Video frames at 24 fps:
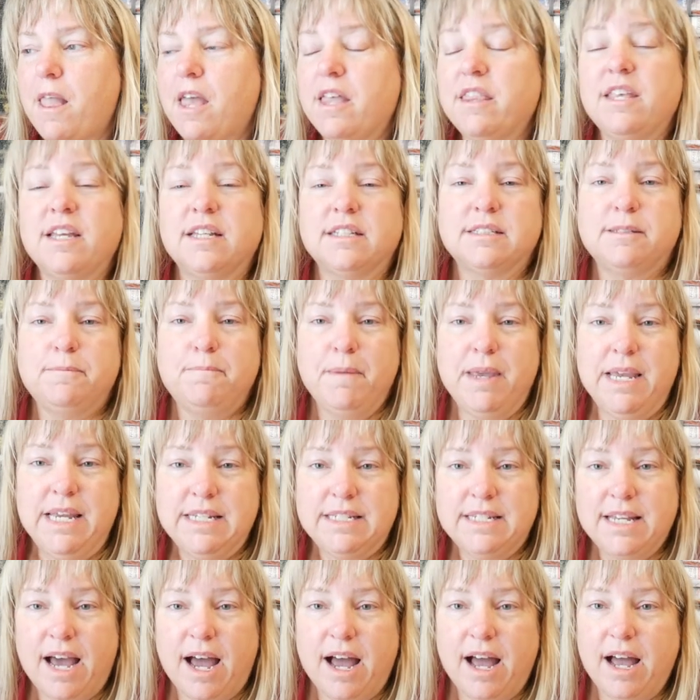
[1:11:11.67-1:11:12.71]
That's me
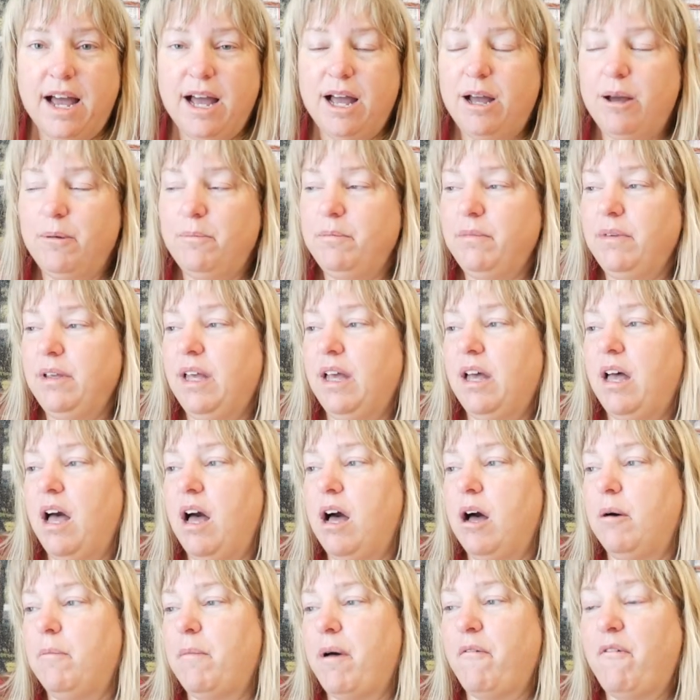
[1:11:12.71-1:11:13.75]
time.
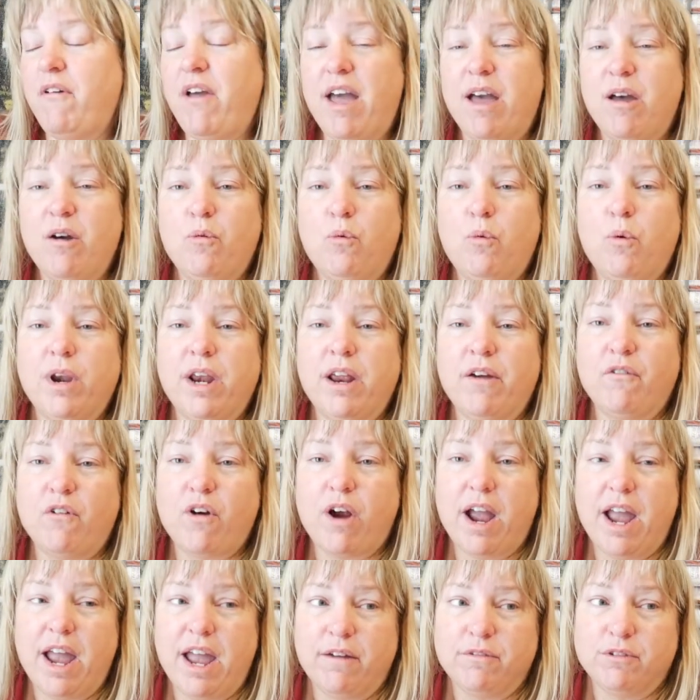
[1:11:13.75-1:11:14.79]
Um, I've whenever
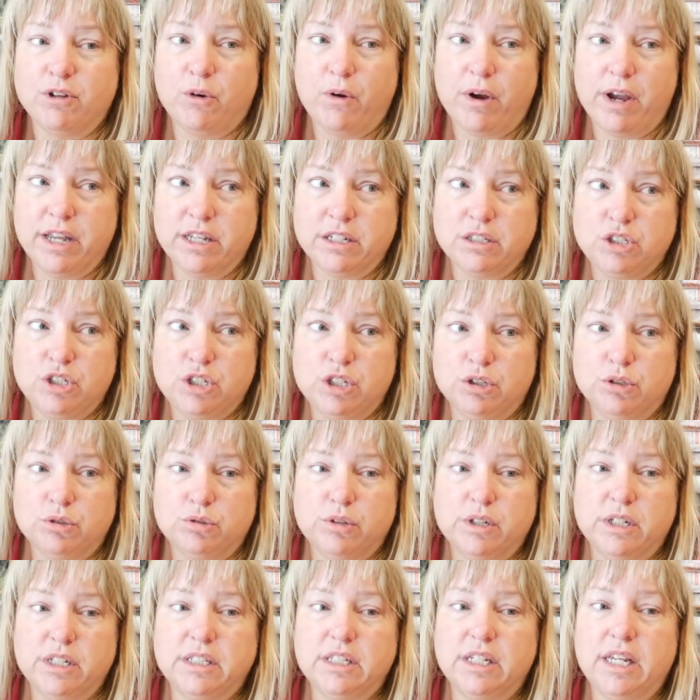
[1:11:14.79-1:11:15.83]
I have
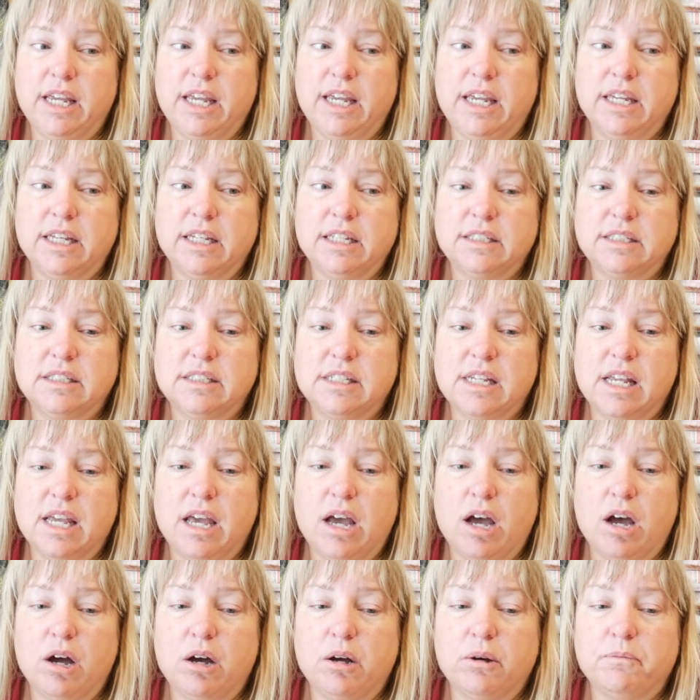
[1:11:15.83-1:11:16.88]
grandchildren, it,
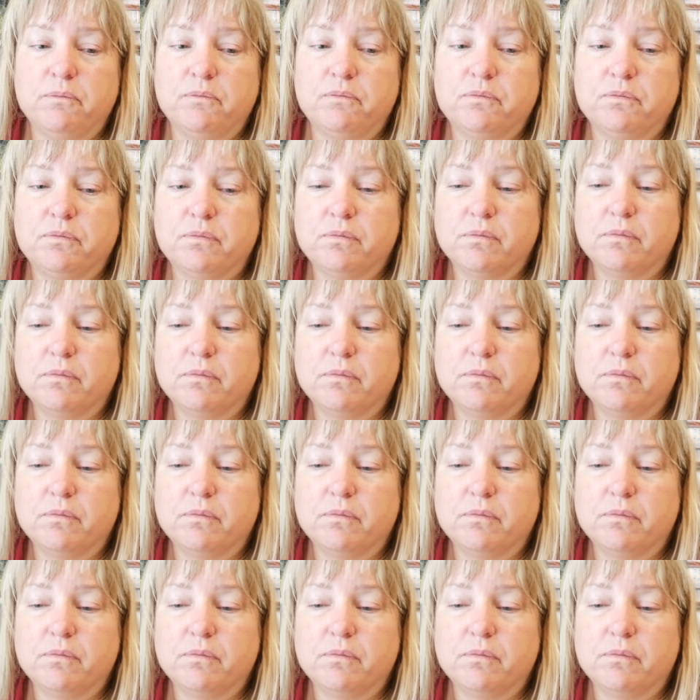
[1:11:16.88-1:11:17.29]
um,